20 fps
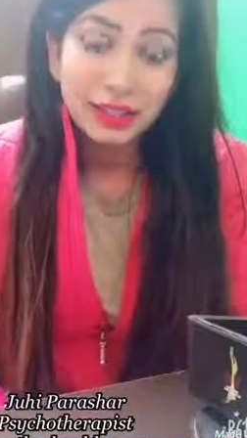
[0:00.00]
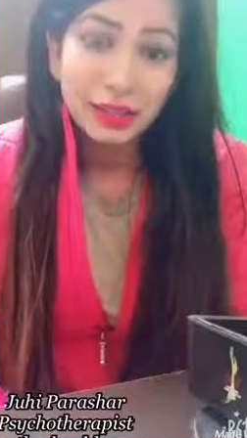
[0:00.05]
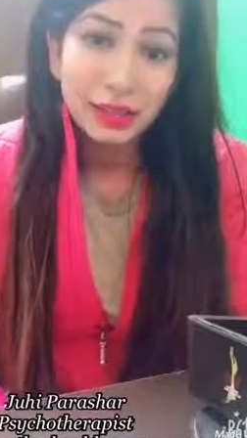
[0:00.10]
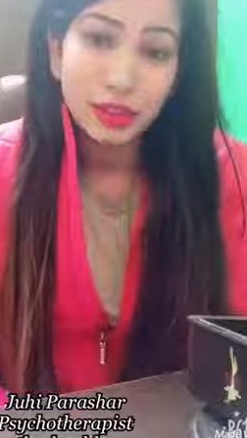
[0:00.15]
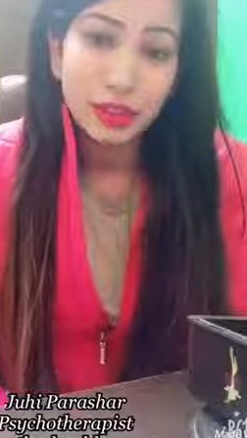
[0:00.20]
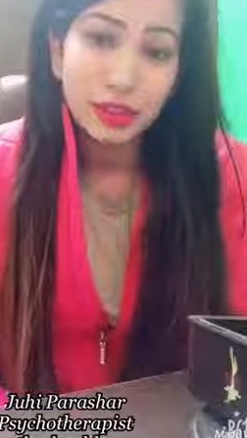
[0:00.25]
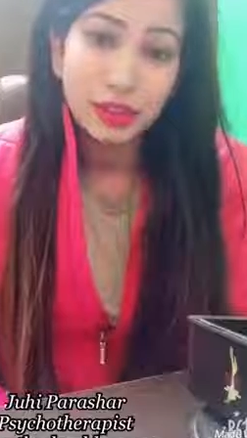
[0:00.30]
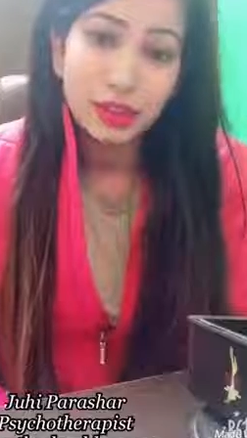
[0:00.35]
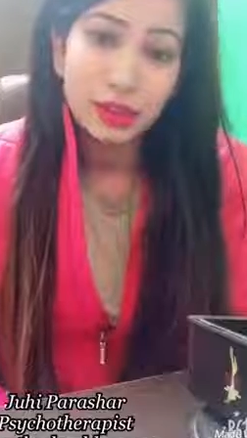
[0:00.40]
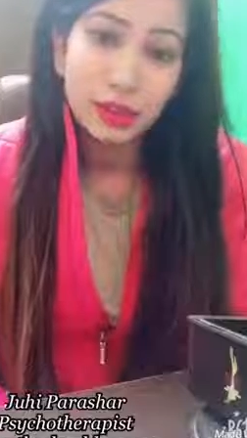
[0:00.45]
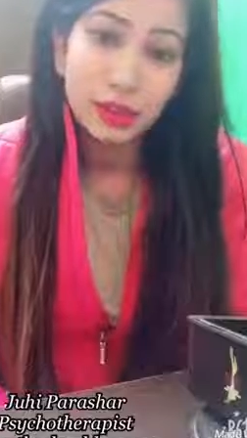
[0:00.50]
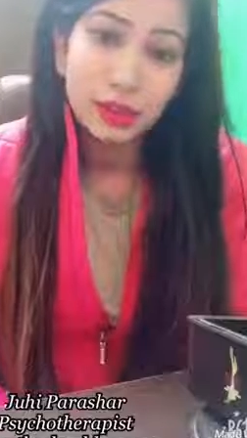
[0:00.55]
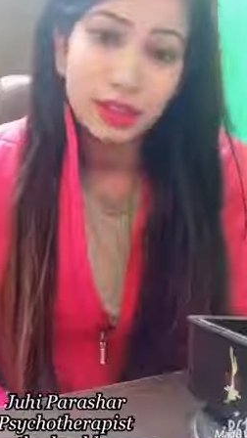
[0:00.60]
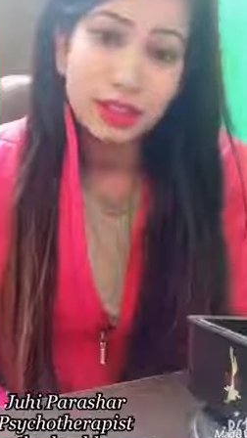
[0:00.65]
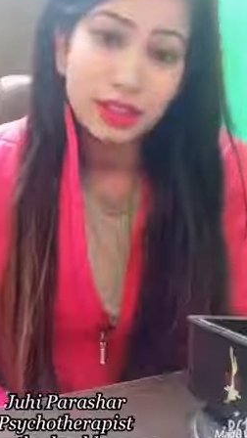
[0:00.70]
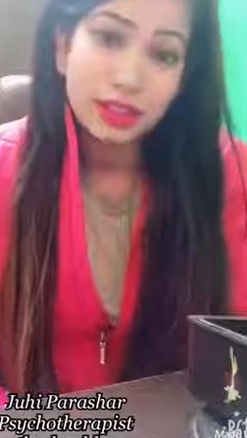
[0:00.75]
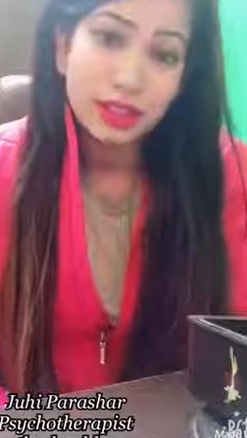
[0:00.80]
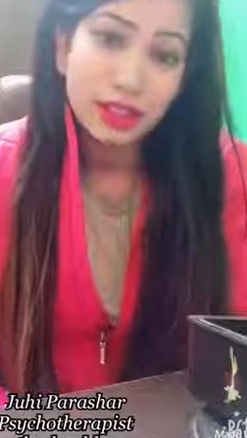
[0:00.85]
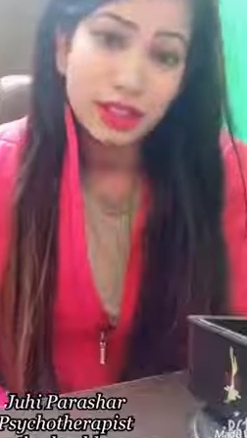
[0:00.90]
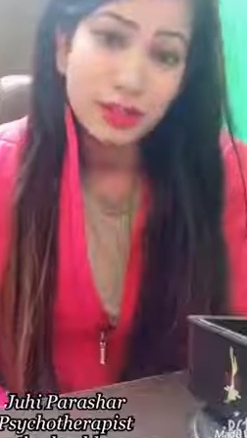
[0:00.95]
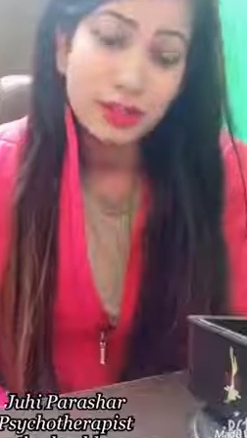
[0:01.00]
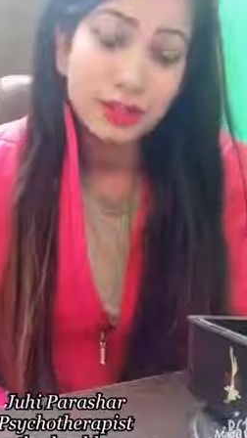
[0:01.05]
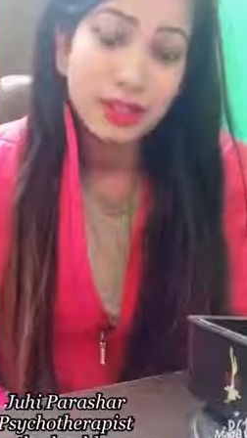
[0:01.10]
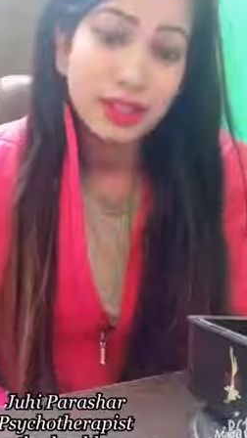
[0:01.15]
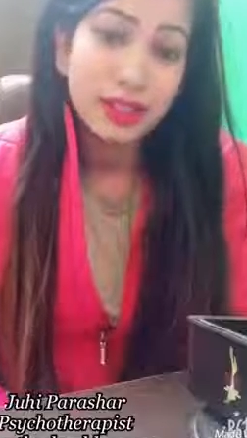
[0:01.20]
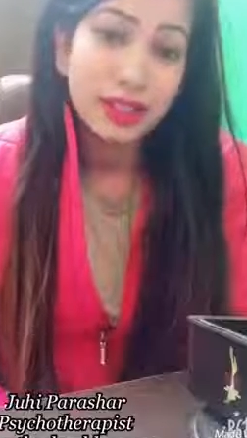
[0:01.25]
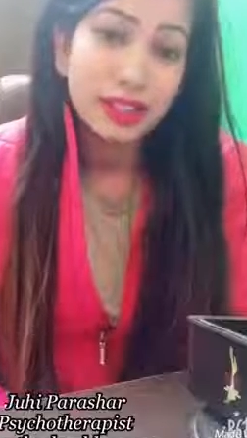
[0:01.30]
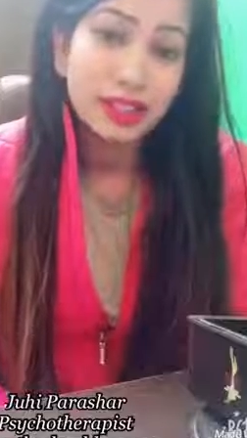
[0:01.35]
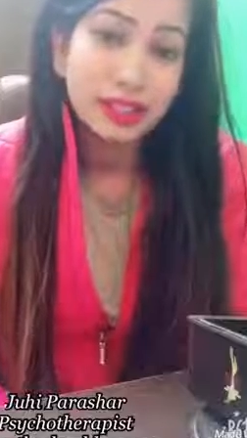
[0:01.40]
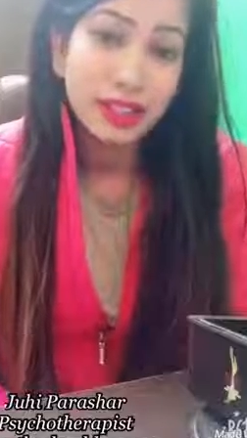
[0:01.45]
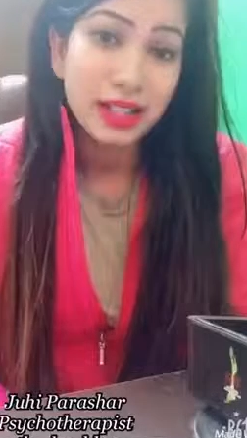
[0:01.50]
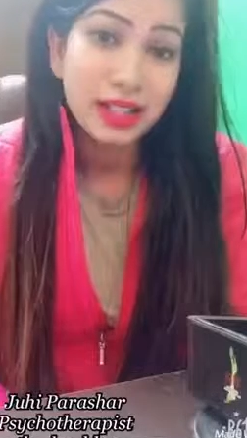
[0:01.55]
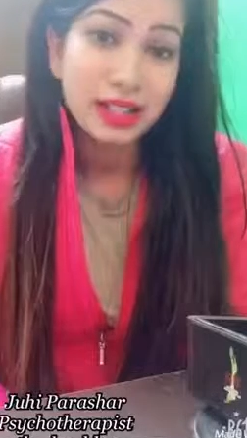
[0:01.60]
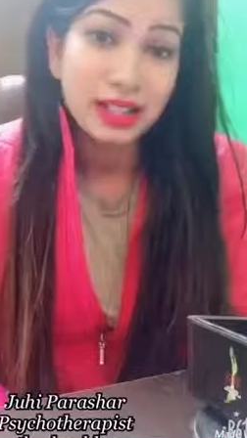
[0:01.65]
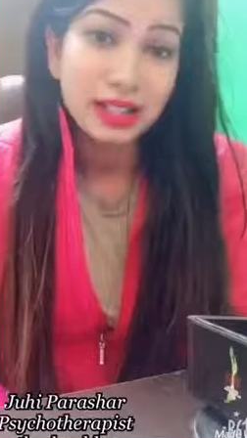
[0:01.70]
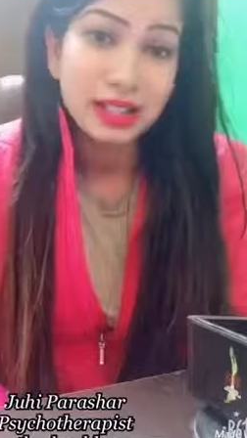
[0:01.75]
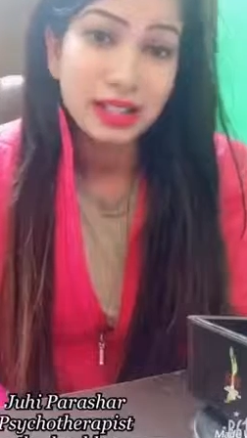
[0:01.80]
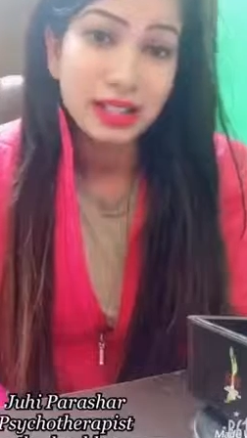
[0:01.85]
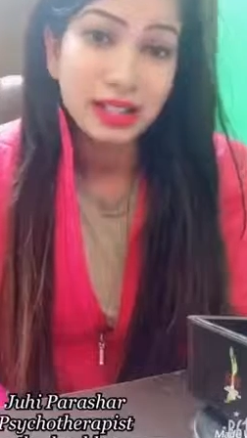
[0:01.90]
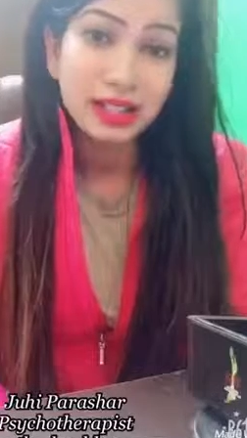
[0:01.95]
control and tame that
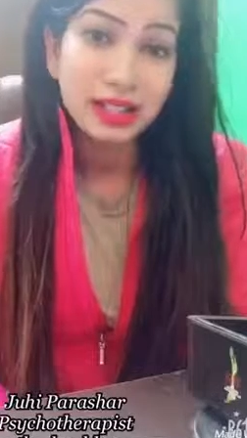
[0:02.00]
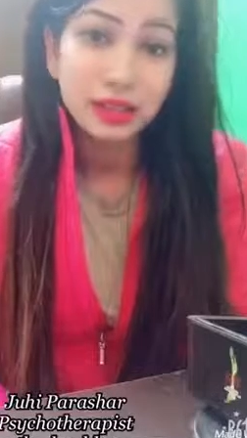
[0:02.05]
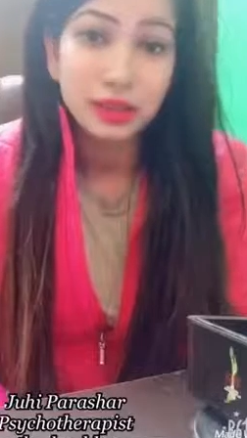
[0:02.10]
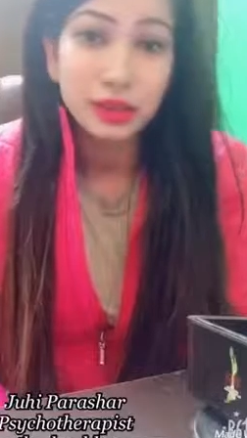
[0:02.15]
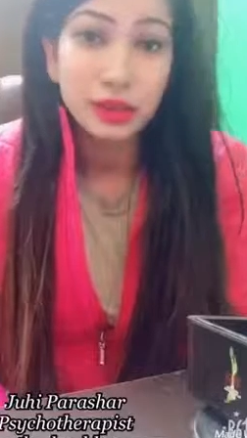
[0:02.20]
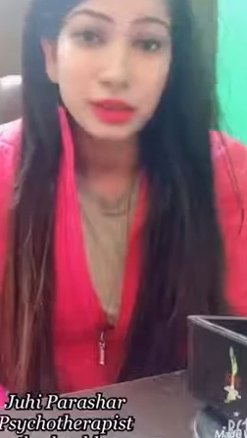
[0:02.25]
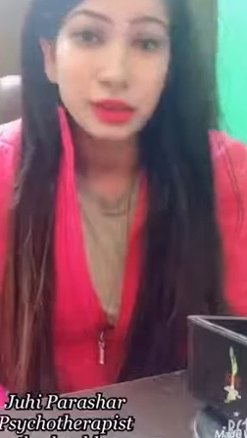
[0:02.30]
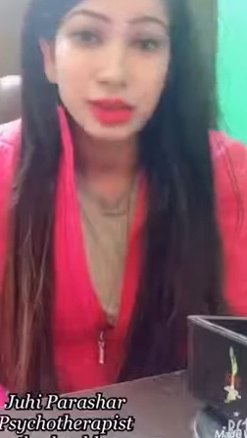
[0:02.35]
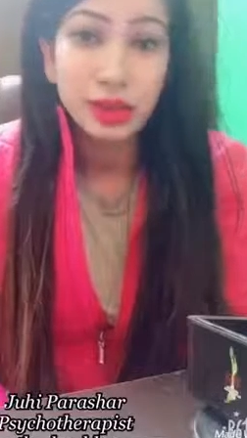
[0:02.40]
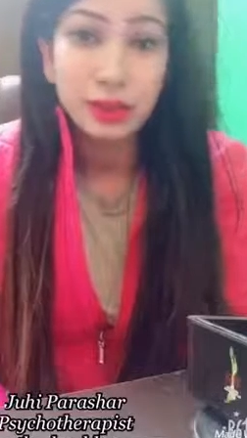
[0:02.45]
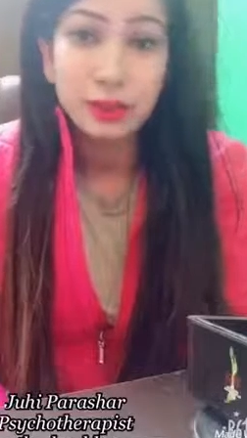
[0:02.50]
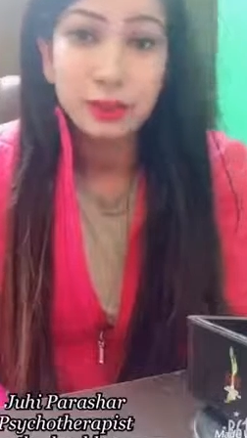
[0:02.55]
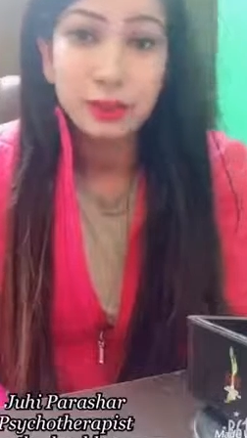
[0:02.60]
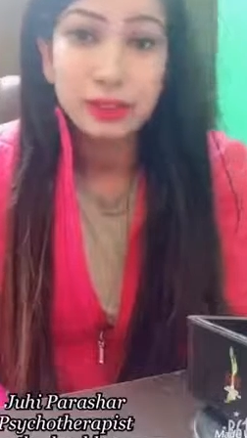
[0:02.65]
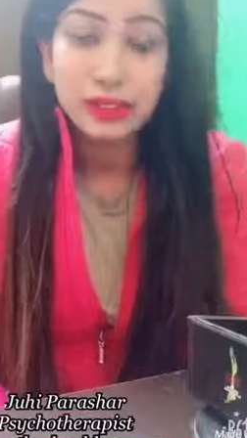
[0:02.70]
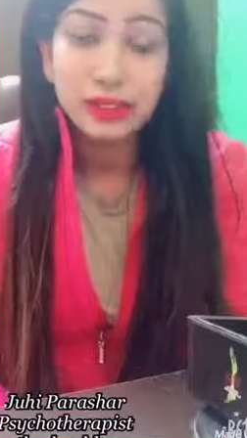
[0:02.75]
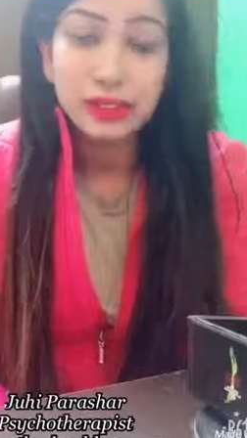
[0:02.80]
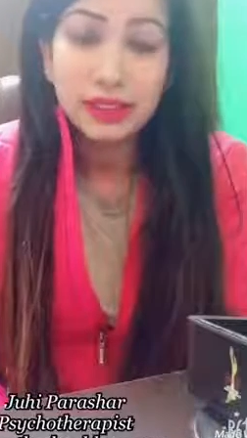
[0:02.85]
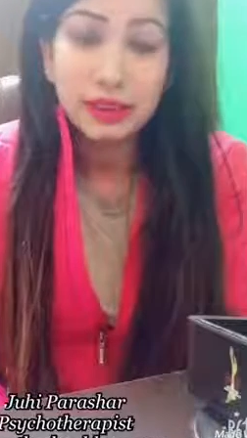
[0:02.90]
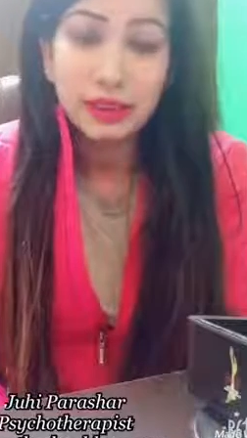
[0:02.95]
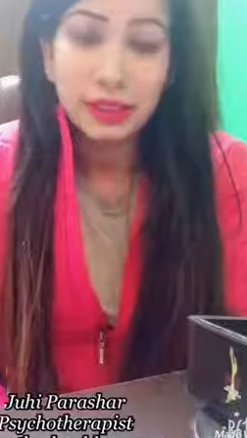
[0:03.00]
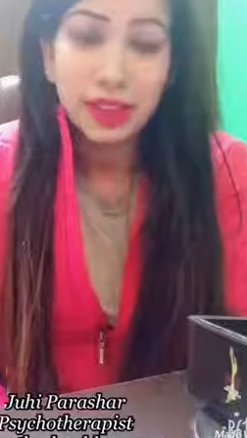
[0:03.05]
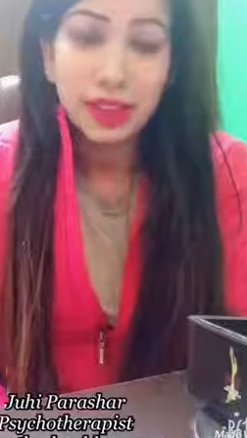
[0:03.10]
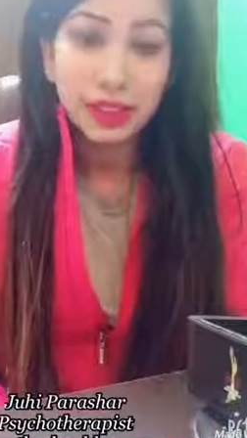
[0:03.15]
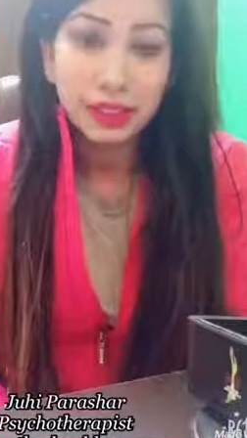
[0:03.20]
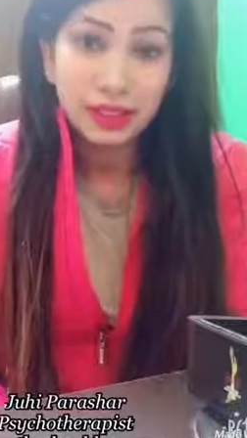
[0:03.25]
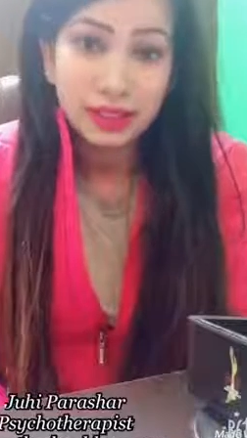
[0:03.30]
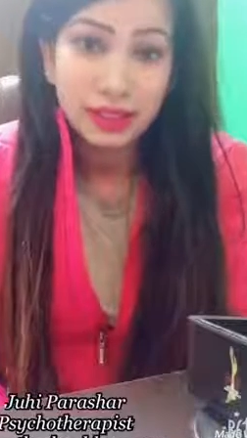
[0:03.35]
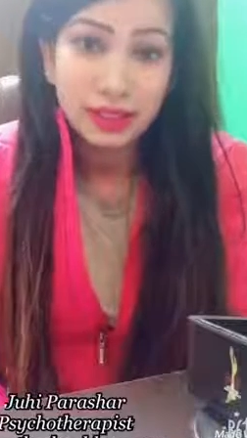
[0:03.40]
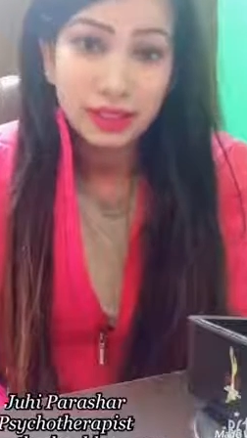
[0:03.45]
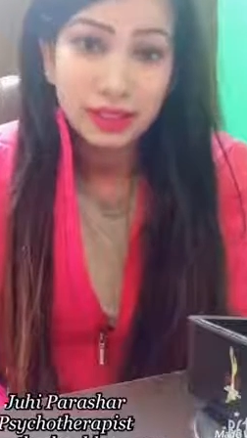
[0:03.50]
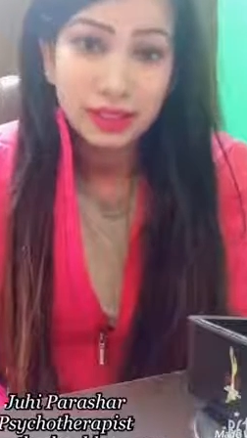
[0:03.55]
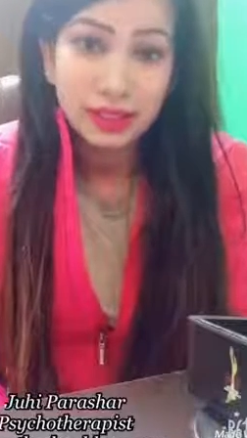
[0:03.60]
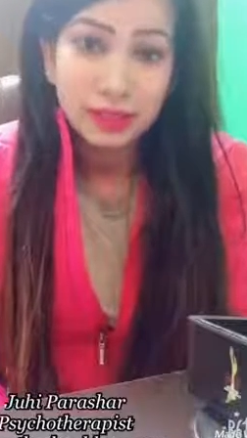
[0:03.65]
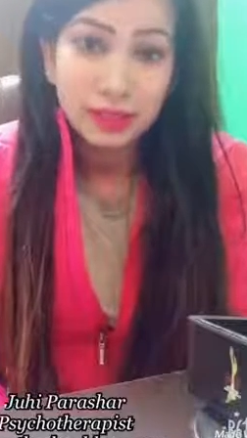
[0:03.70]
anxiety he has to do a compulsive act.